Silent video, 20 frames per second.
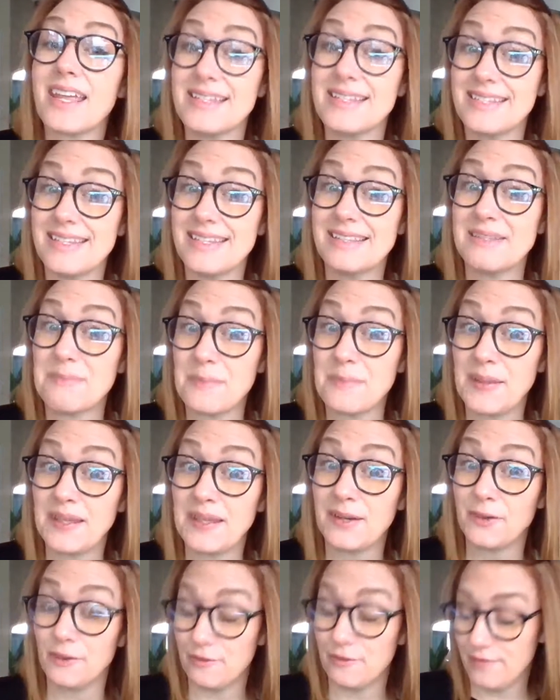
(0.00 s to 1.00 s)
It's in the
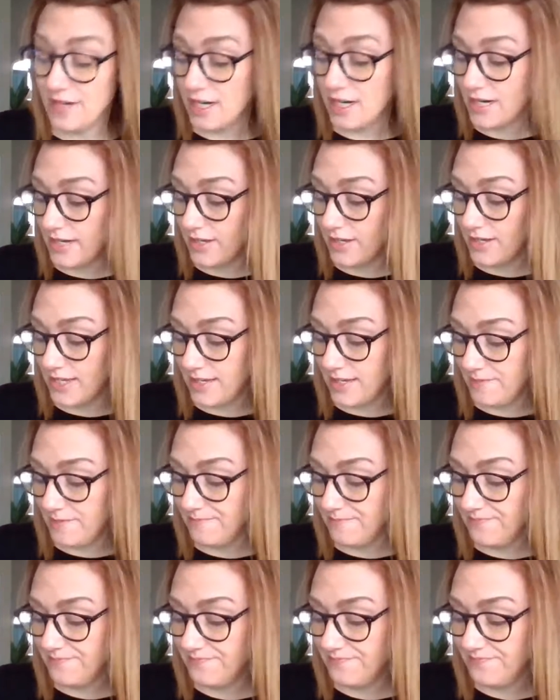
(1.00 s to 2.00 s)
middle. Very good.
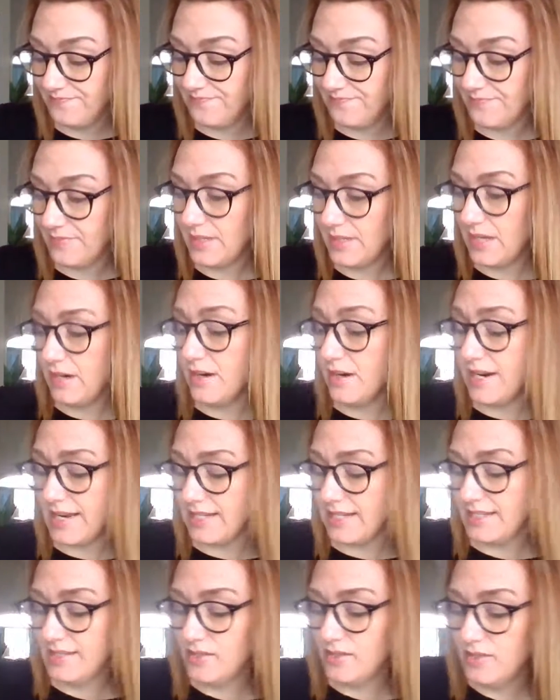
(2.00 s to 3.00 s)
All
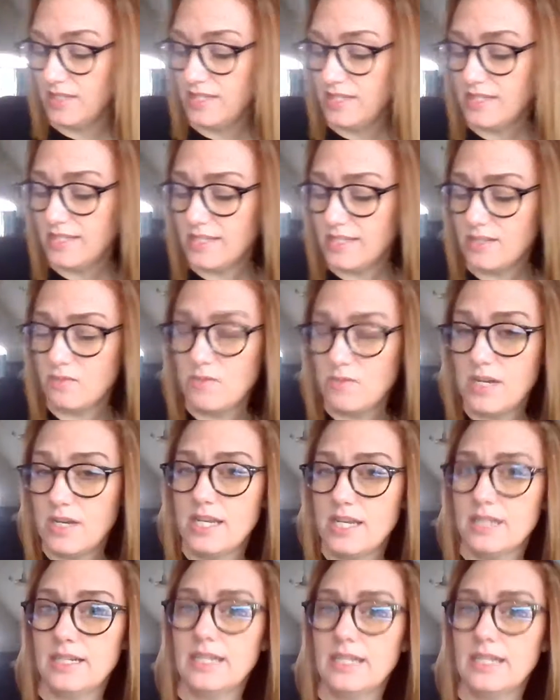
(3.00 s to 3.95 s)
right, so this is what